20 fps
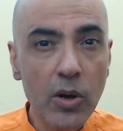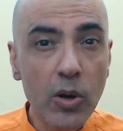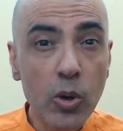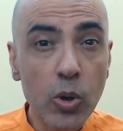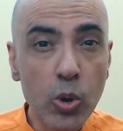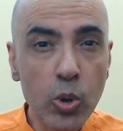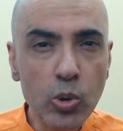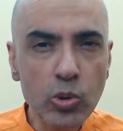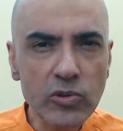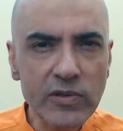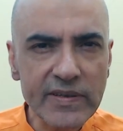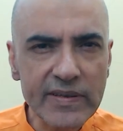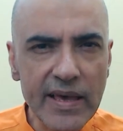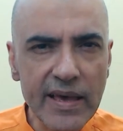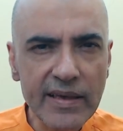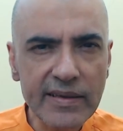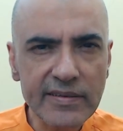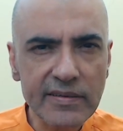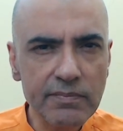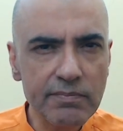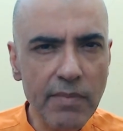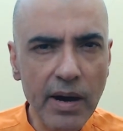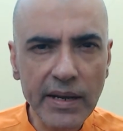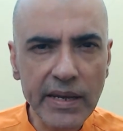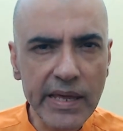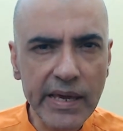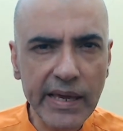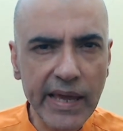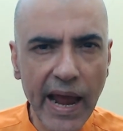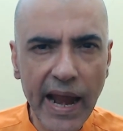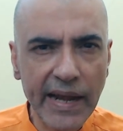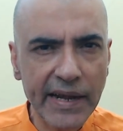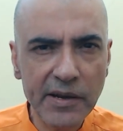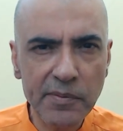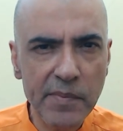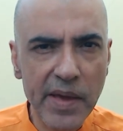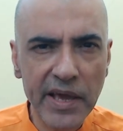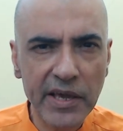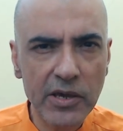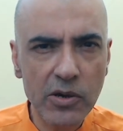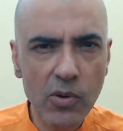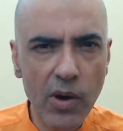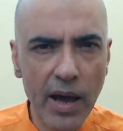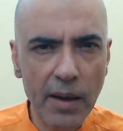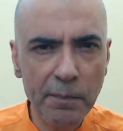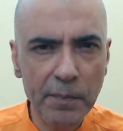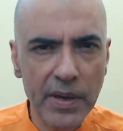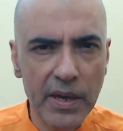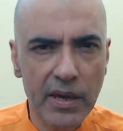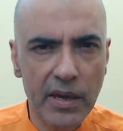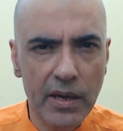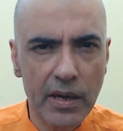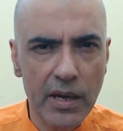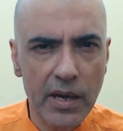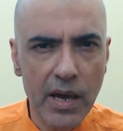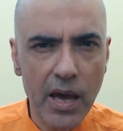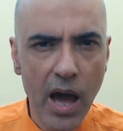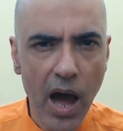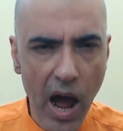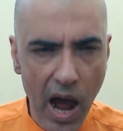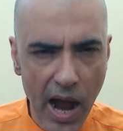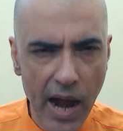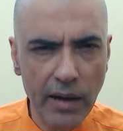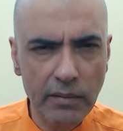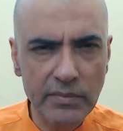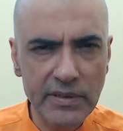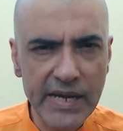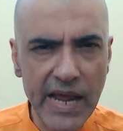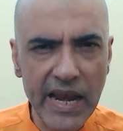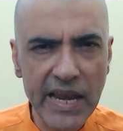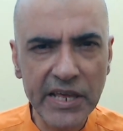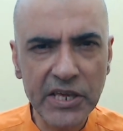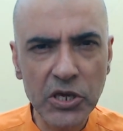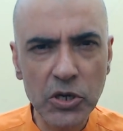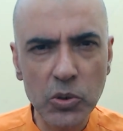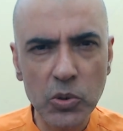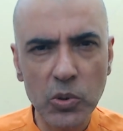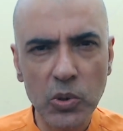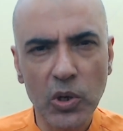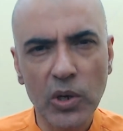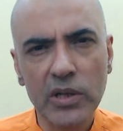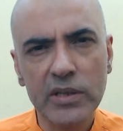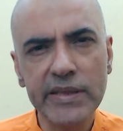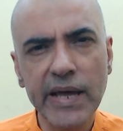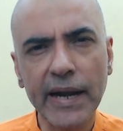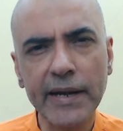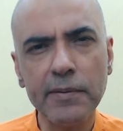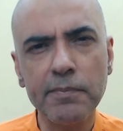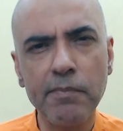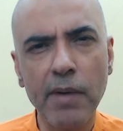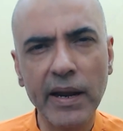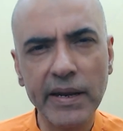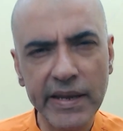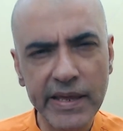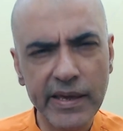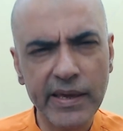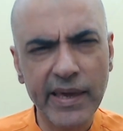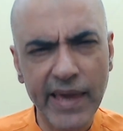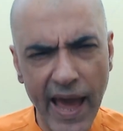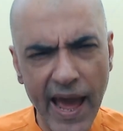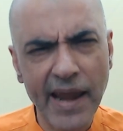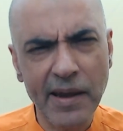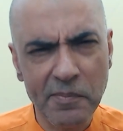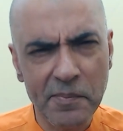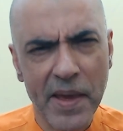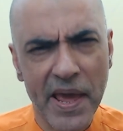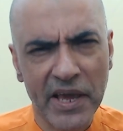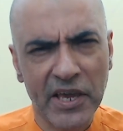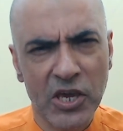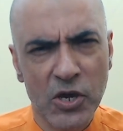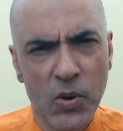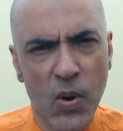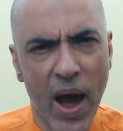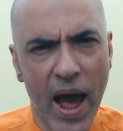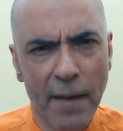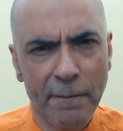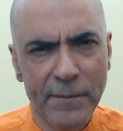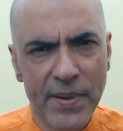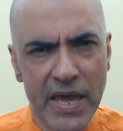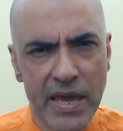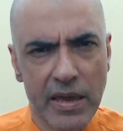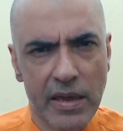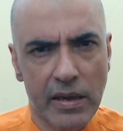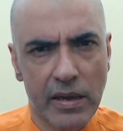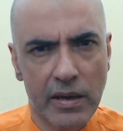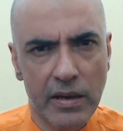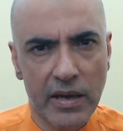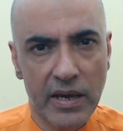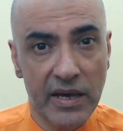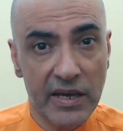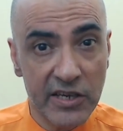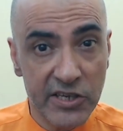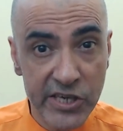Who says money can't make you happy? I'm telling you that money can make you happy.